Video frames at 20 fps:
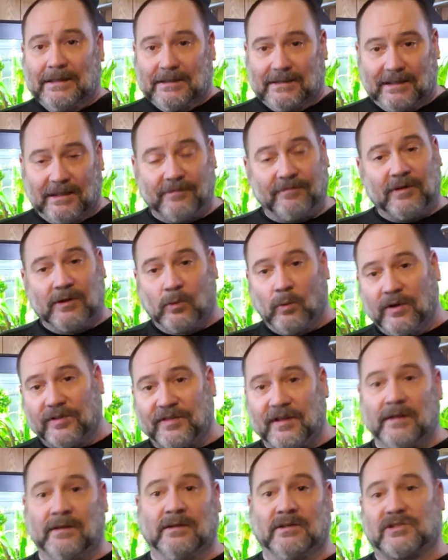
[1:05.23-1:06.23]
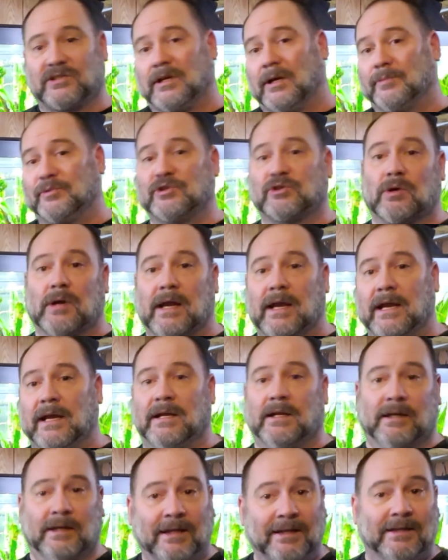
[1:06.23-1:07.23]
living within the
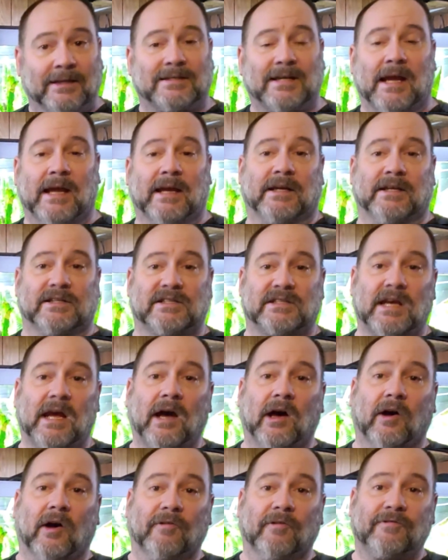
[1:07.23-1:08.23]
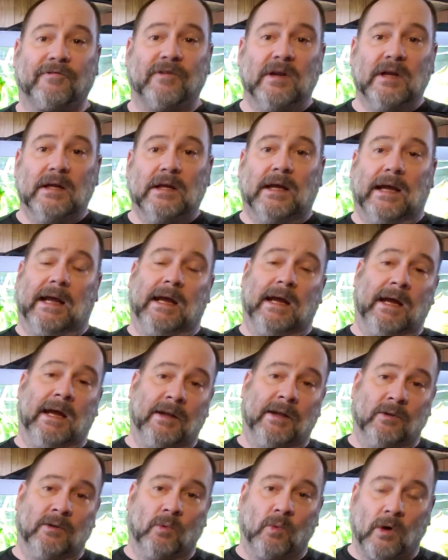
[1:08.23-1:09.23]
substrate and in the tank itself,
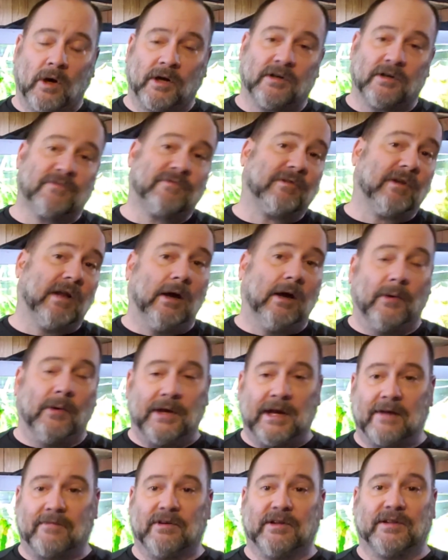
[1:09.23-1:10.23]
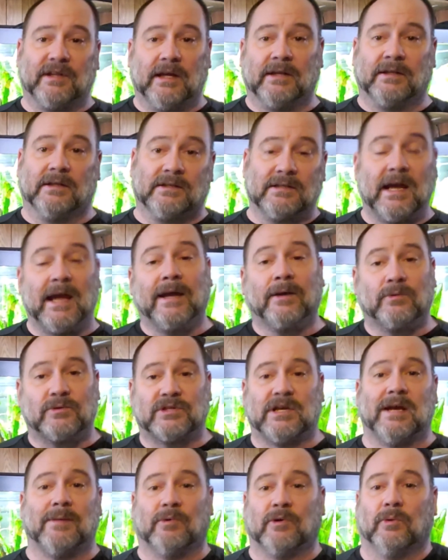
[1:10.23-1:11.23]
and the water flow and everything, the tank
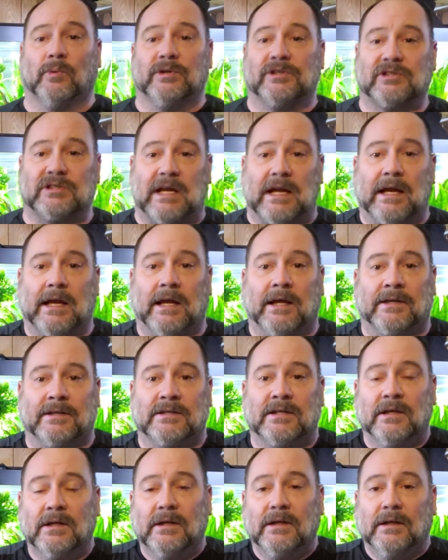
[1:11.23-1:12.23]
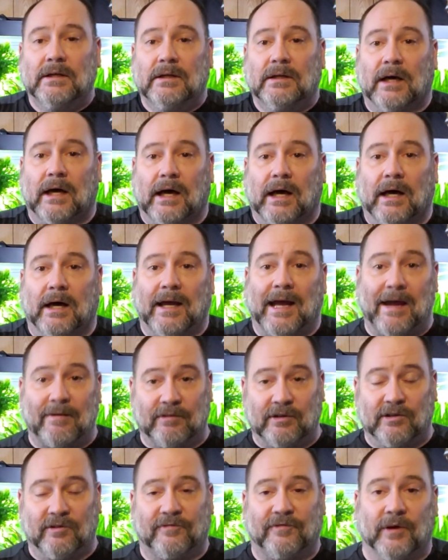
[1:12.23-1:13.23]
was able to withstand
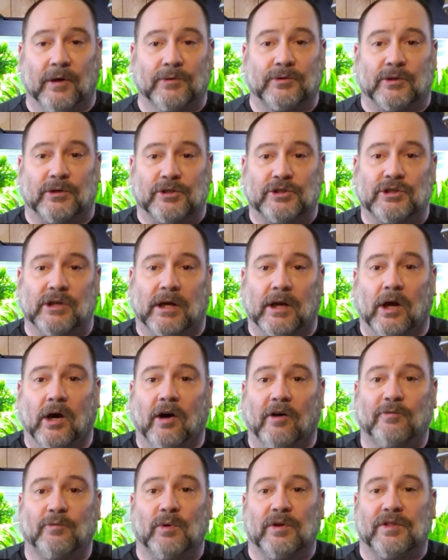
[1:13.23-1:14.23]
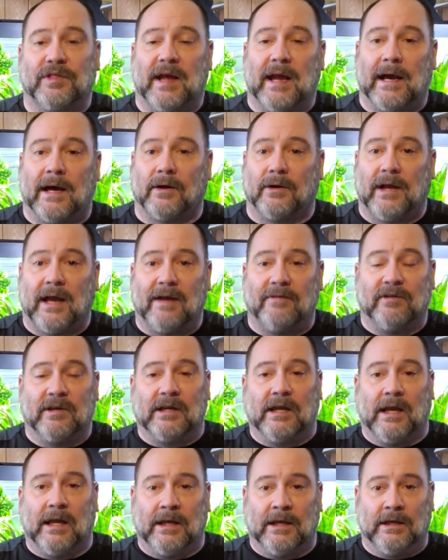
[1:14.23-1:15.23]
having the filter shut off without
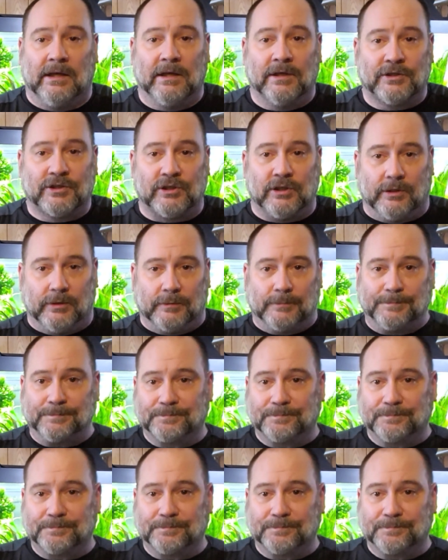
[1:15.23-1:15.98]
having any issue.